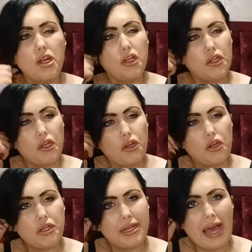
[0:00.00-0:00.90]
you
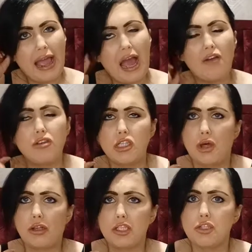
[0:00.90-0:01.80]
could, and I have used it
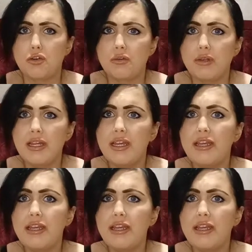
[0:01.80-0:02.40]
on its own